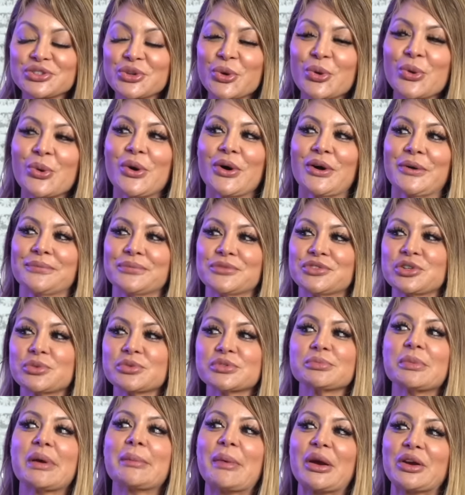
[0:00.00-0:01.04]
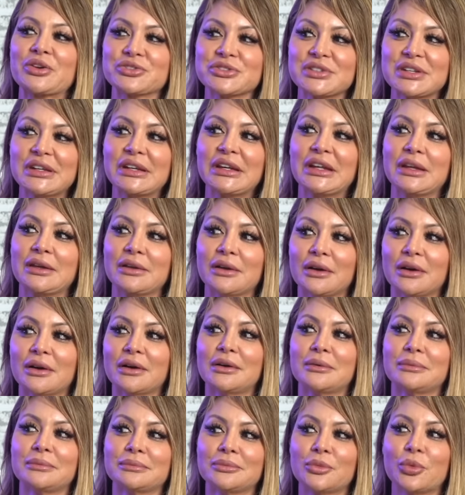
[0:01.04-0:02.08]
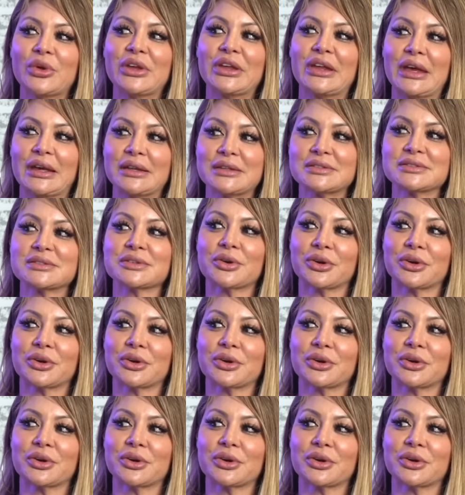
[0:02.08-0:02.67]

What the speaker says: cool. She was my martini weekends